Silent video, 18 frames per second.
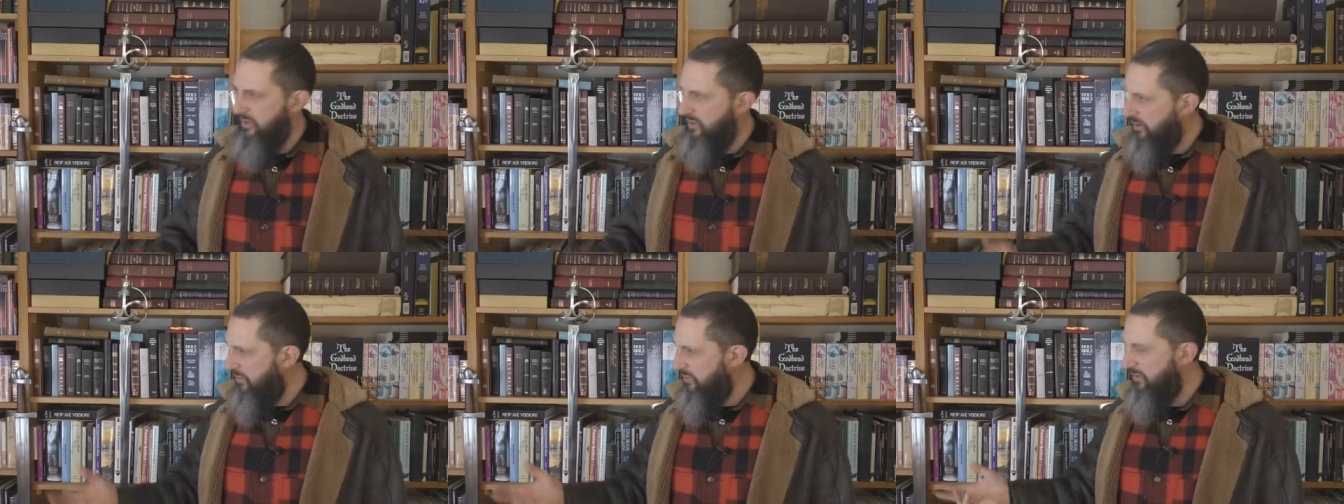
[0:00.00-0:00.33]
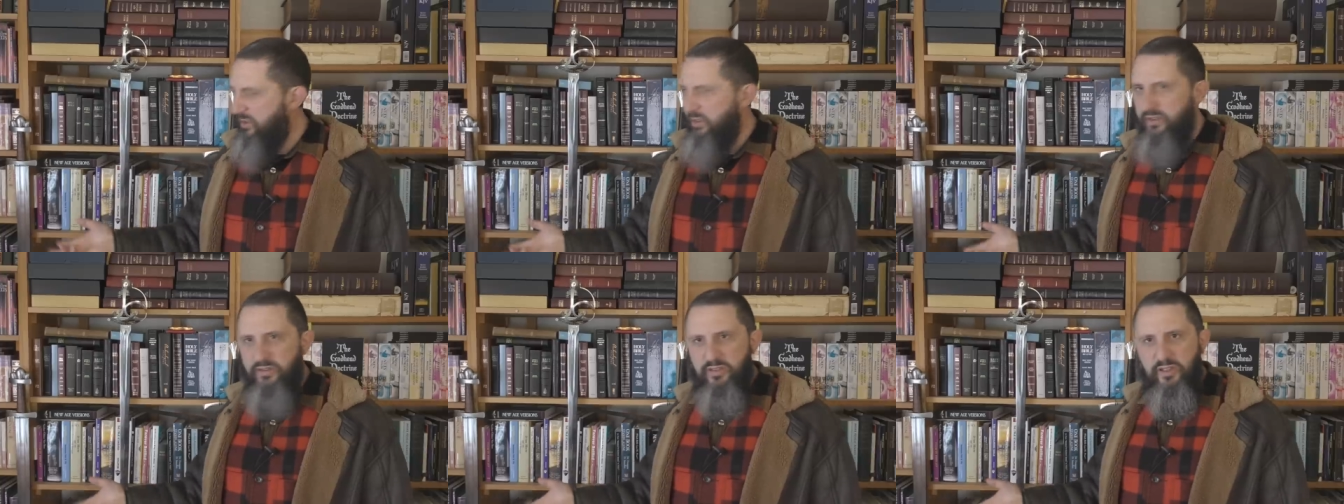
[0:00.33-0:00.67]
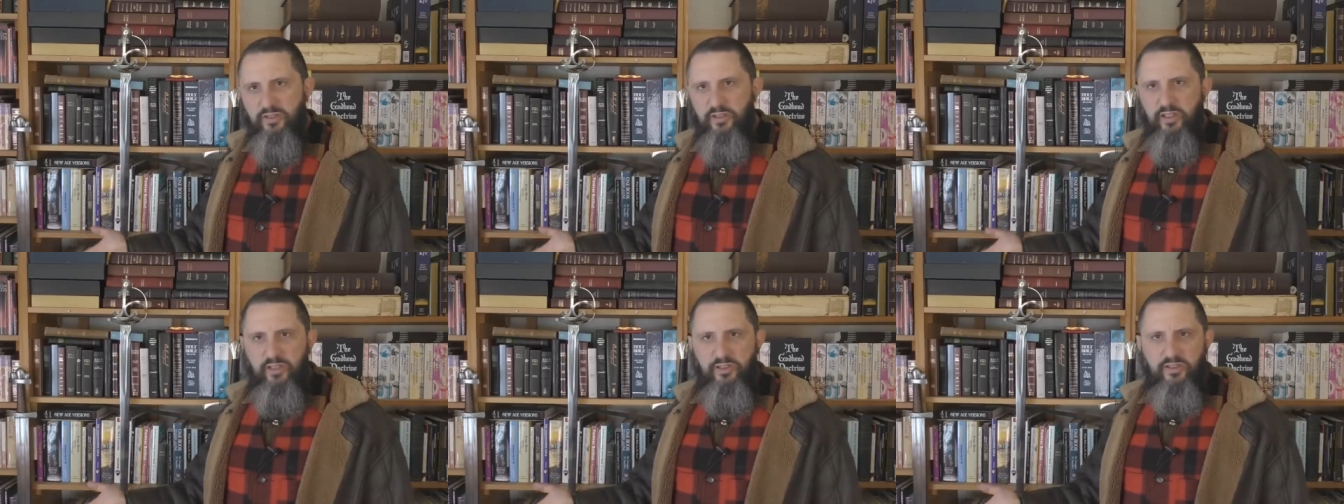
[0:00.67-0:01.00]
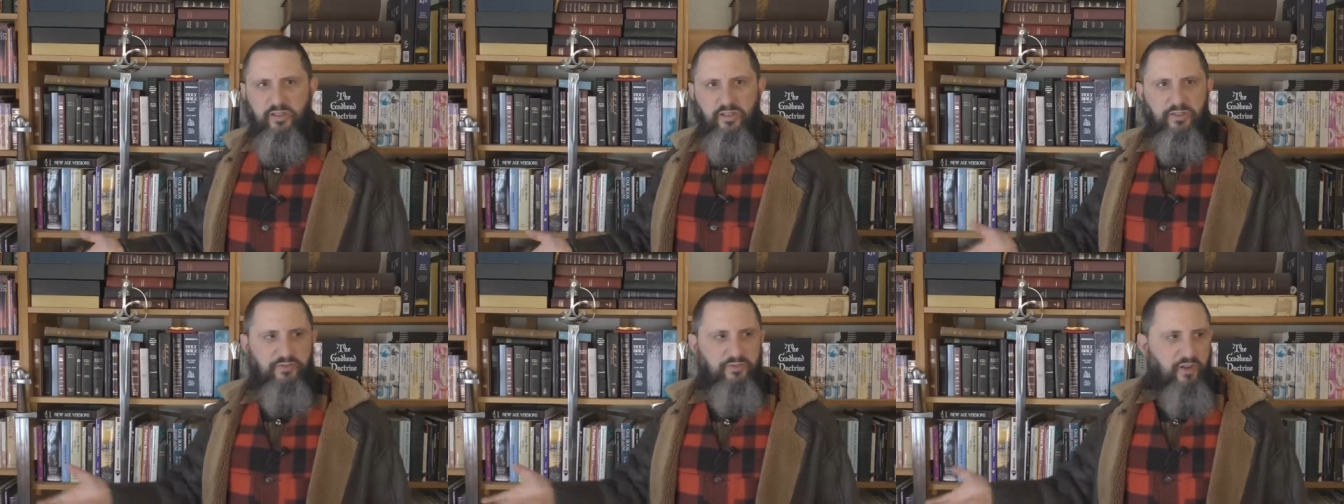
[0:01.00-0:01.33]
You know, does
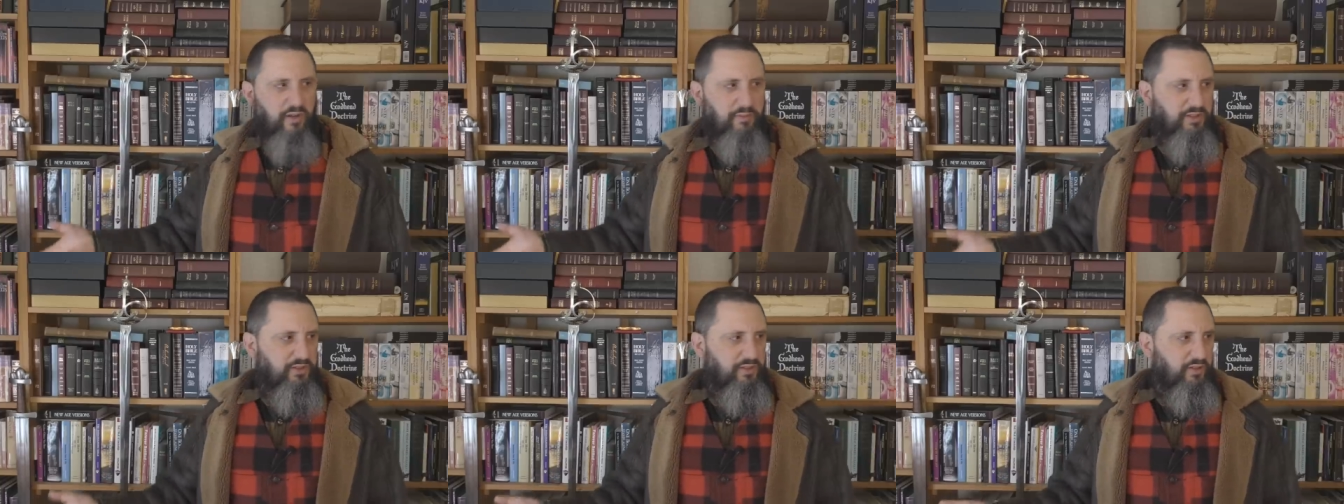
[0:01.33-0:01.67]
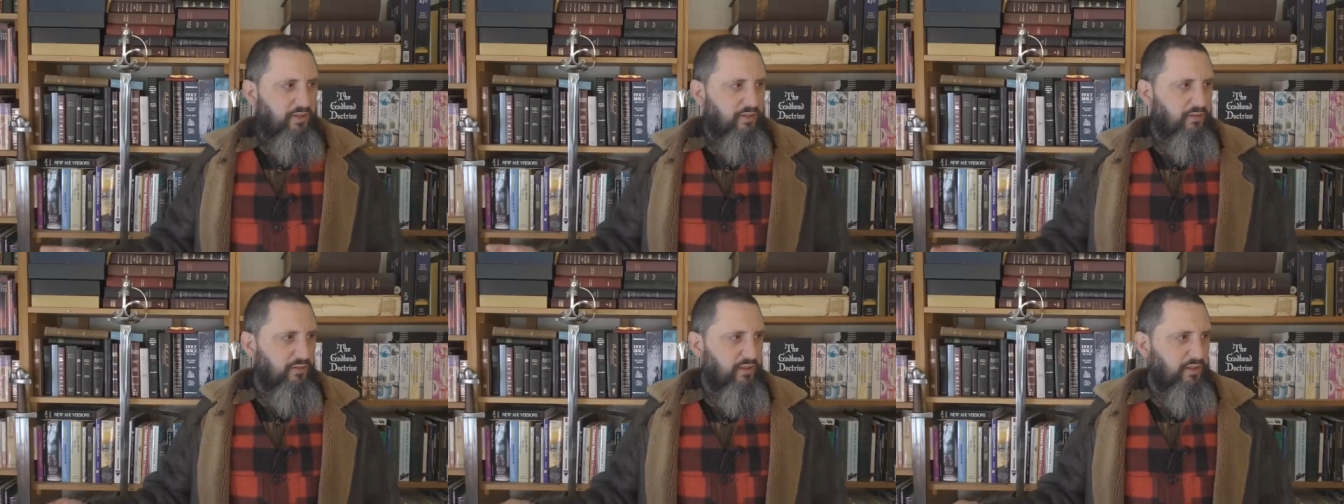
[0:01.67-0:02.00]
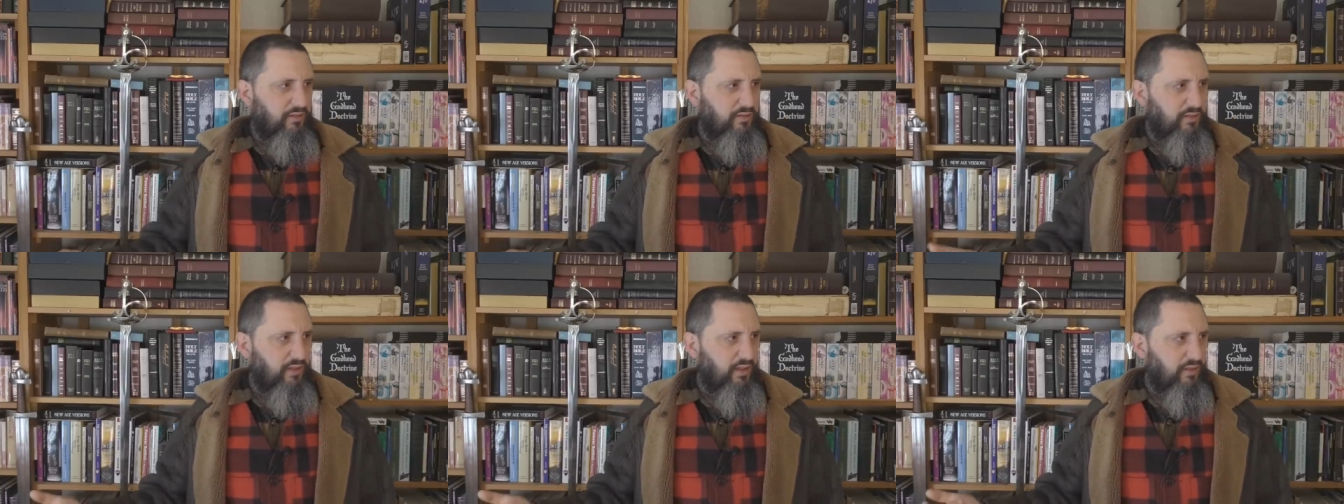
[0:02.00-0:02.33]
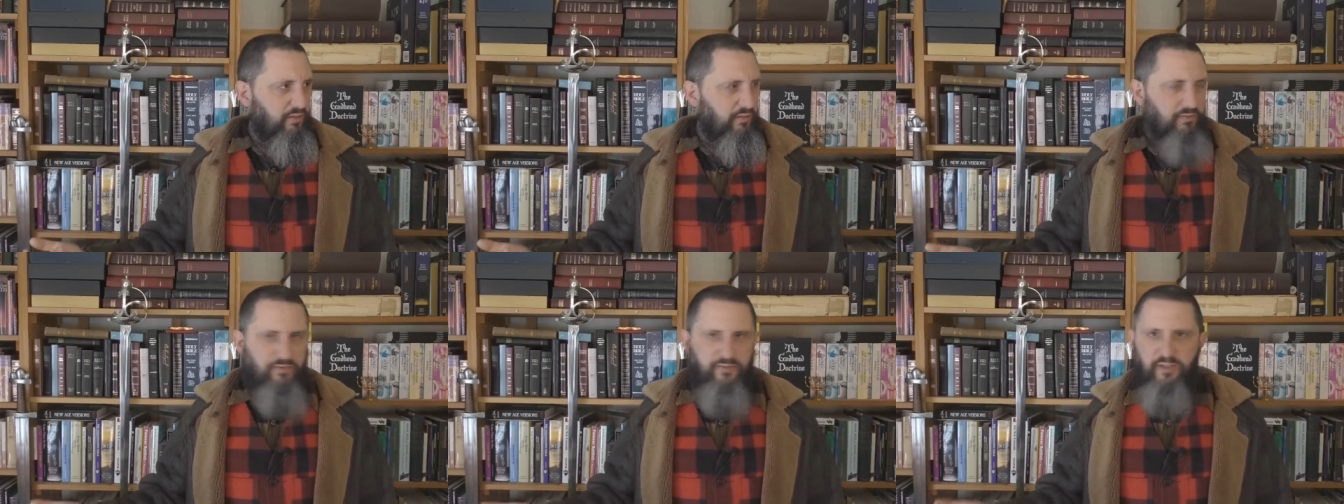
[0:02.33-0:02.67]
does pharmaceutical the you
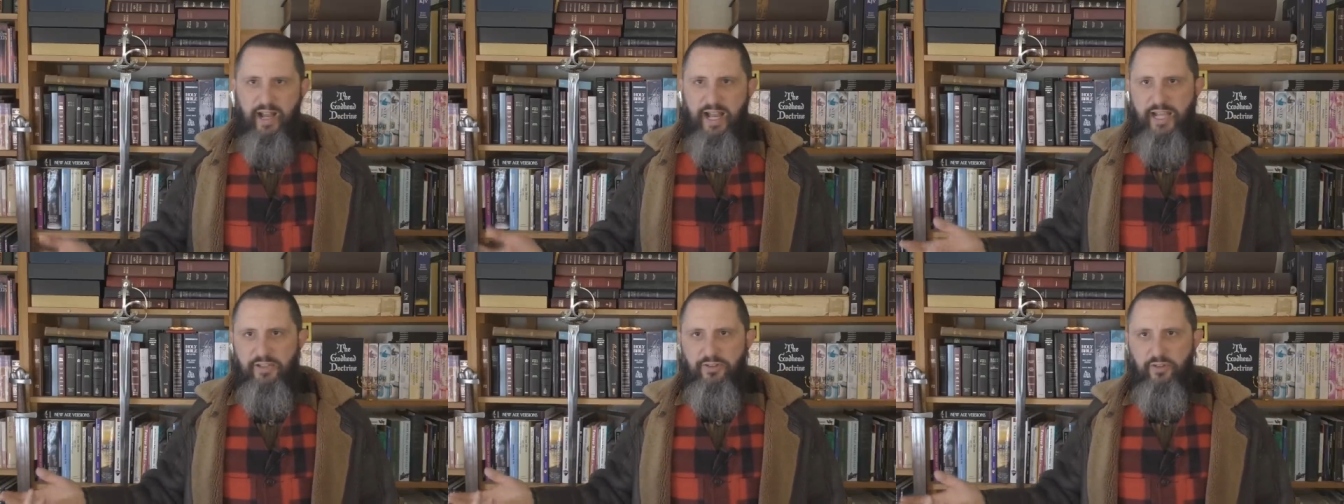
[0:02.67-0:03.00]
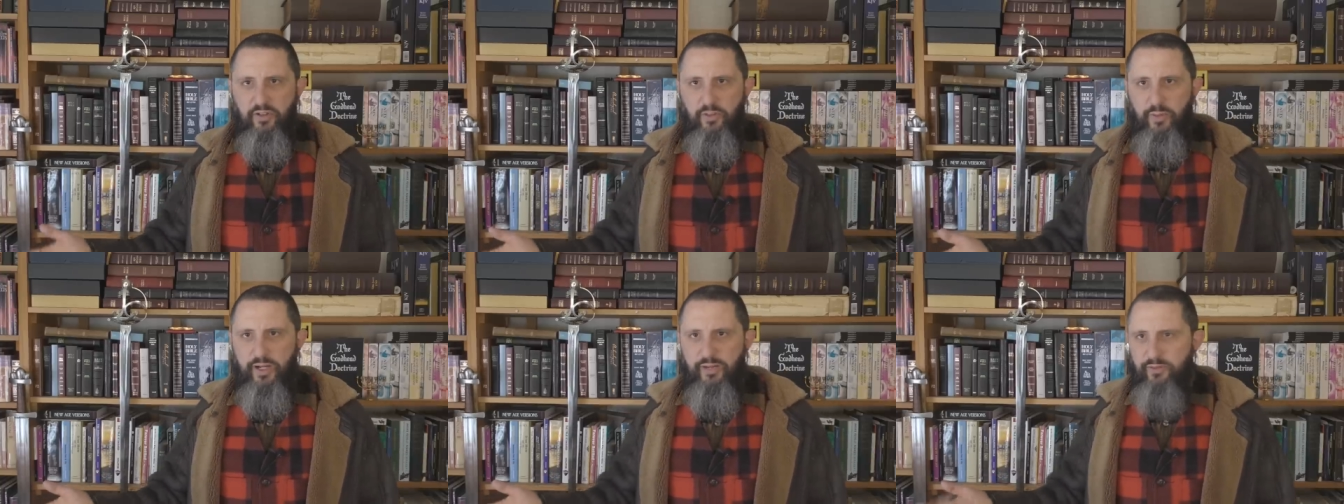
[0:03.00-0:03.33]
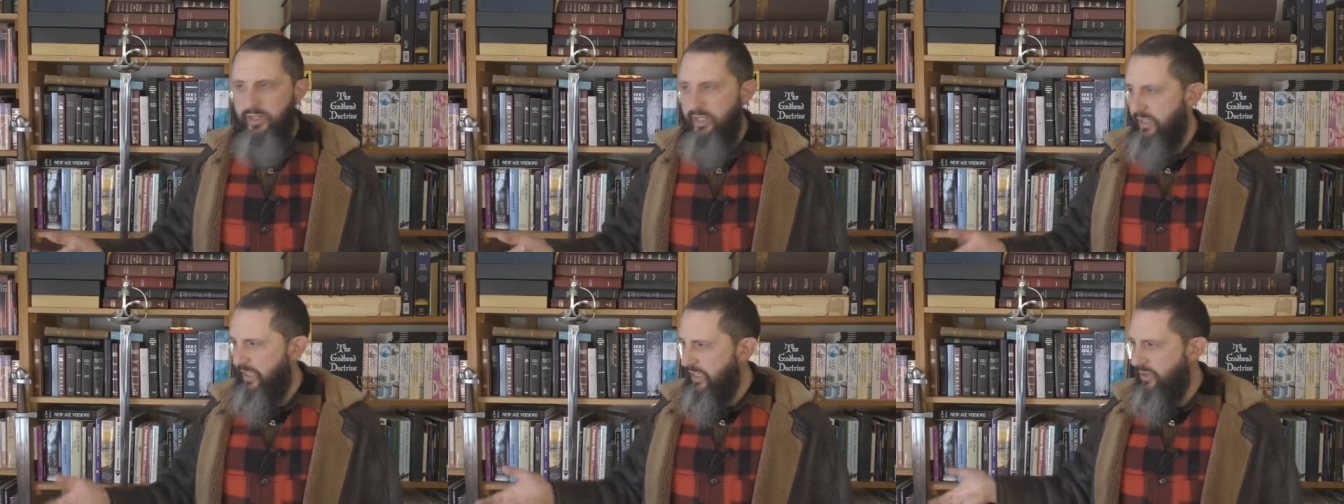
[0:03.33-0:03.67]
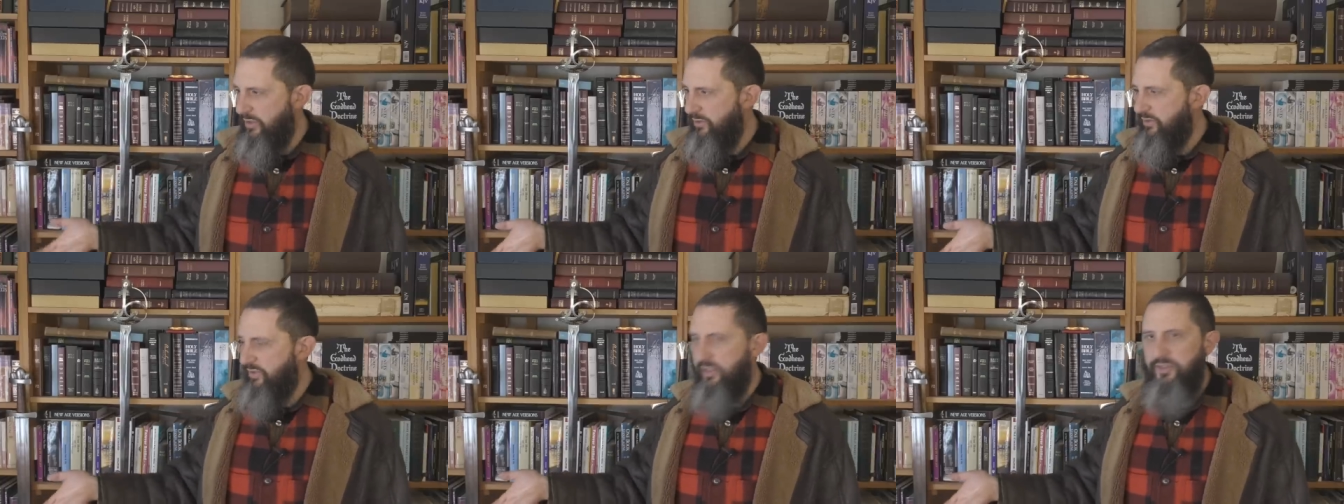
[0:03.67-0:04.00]
know Pfizer or whatever? Can they
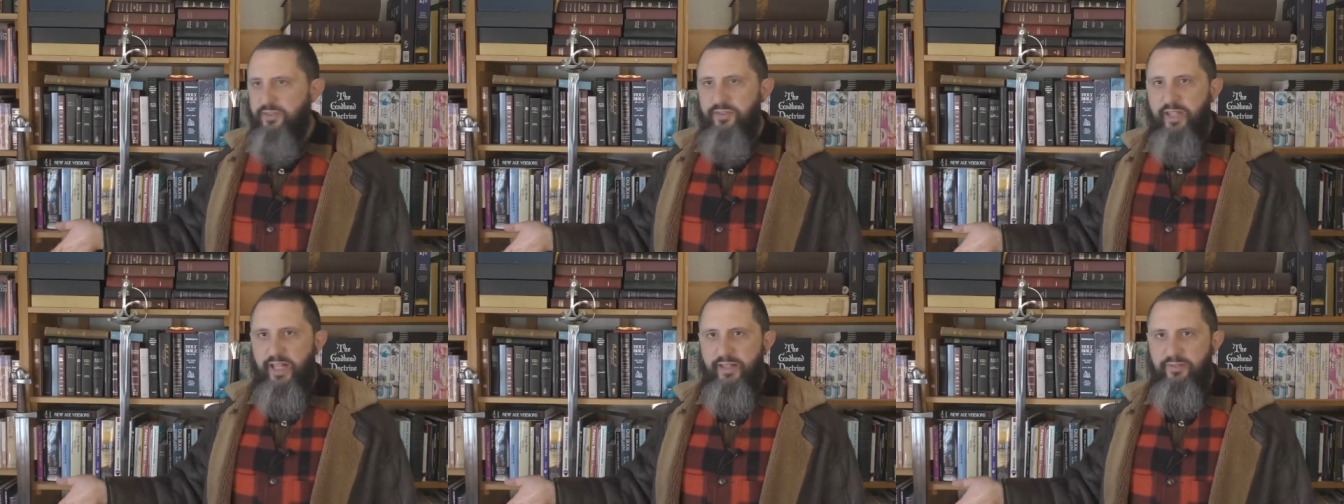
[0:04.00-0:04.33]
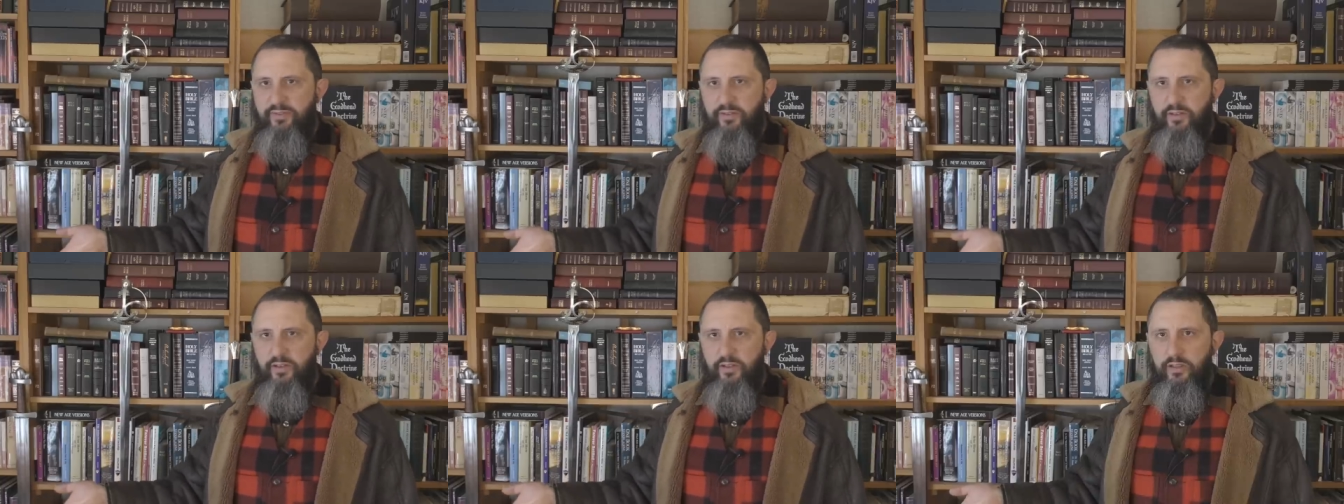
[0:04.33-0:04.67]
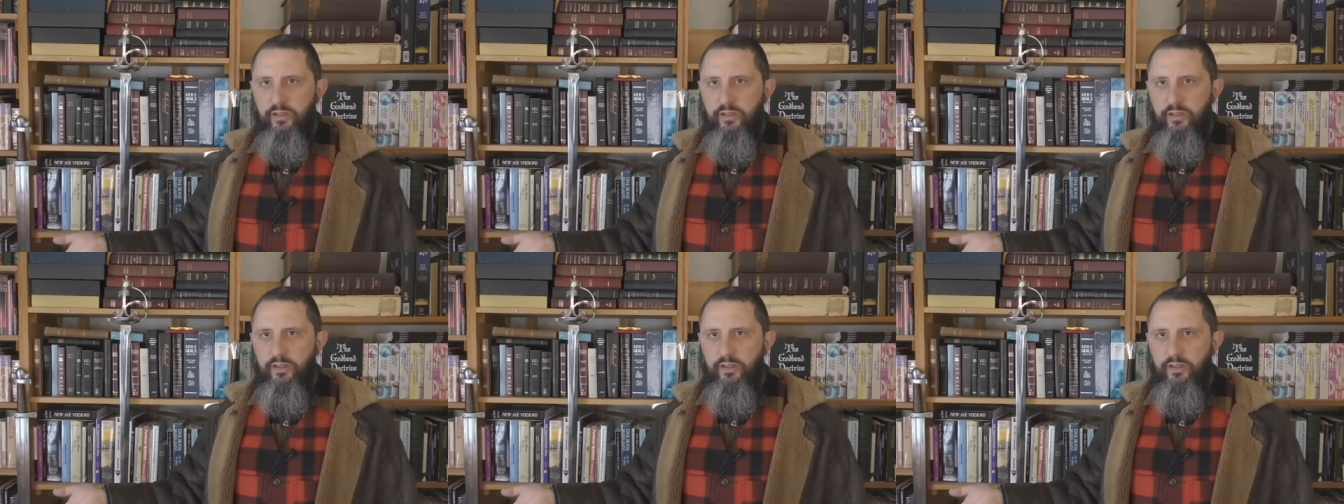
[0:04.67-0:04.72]
use this stuff?